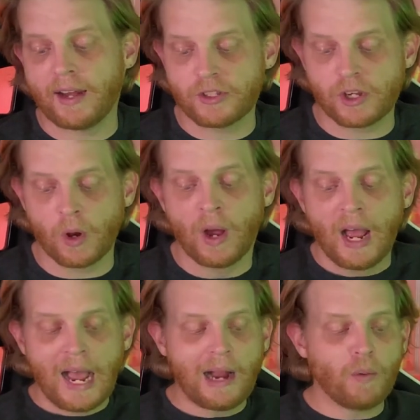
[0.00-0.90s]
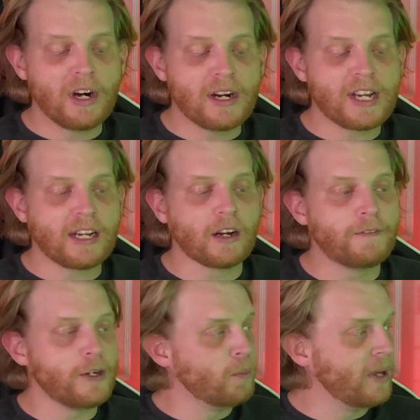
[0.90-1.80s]
And so I wanted to take a
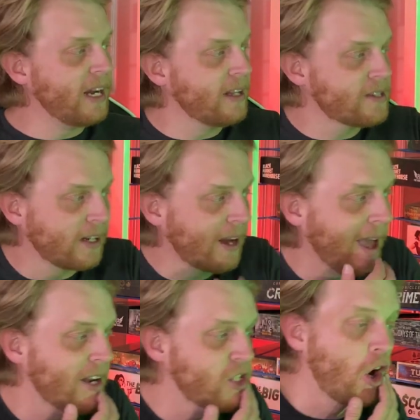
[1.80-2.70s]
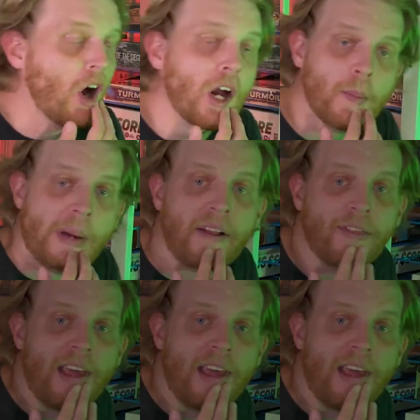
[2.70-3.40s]
few minutes and kind of talk about